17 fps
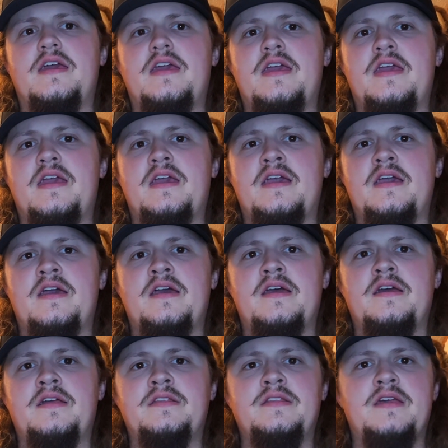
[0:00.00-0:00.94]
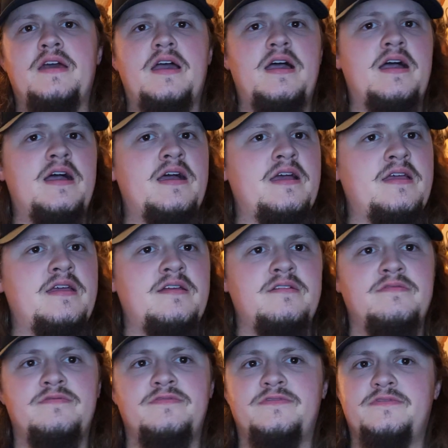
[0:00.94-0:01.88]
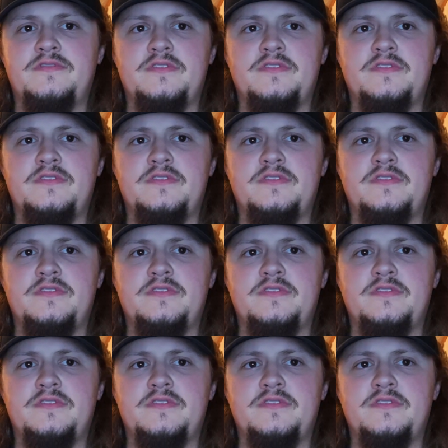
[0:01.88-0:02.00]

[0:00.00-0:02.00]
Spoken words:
and I've